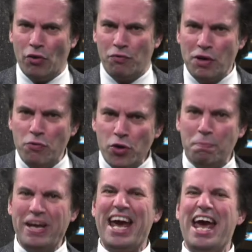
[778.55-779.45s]
we would
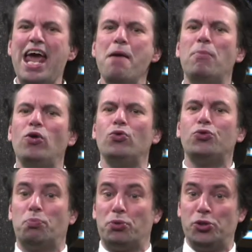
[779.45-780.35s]
be able
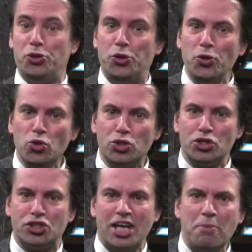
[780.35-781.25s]
to produce
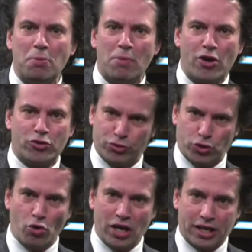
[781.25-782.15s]
the same amount of
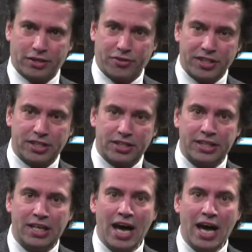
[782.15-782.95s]
solar electricity